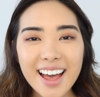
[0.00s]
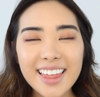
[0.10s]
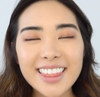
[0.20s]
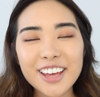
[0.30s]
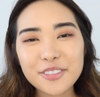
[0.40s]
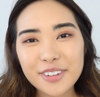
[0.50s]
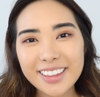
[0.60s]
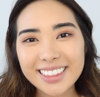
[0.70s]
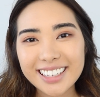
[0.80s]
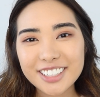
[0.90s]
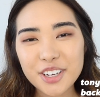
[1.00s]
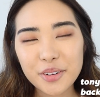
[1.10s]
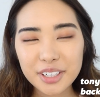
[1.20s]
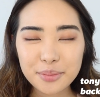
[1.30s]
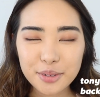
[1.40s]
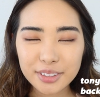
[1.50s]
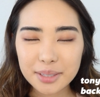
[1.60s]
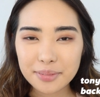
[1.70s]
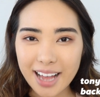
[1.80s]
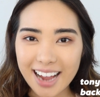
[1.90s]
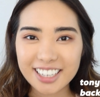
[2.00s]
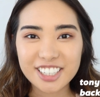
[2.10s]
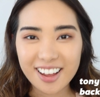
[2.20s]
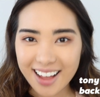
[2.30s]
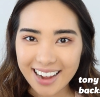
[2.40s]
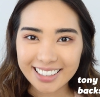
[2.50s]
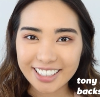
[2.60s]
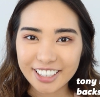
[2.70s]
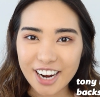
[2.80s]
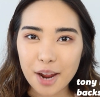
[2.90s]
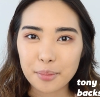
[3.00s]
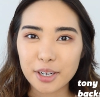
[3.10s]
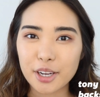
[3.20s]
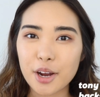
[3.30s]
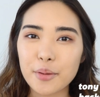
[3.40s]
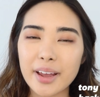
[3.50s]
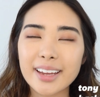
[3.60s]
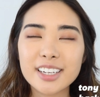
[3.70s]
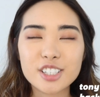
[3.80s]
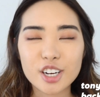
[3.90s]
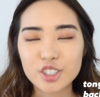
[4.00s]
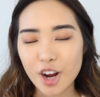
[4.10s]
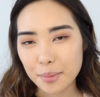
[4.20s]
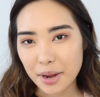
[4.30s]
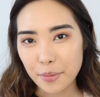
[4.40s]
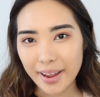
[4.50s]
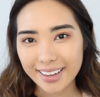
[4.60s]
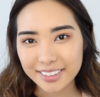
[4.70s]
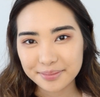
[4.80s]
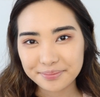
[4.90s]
Then with the Tony Moly Black Gel Eyeliner, I'm going to go in and start drawing my wing.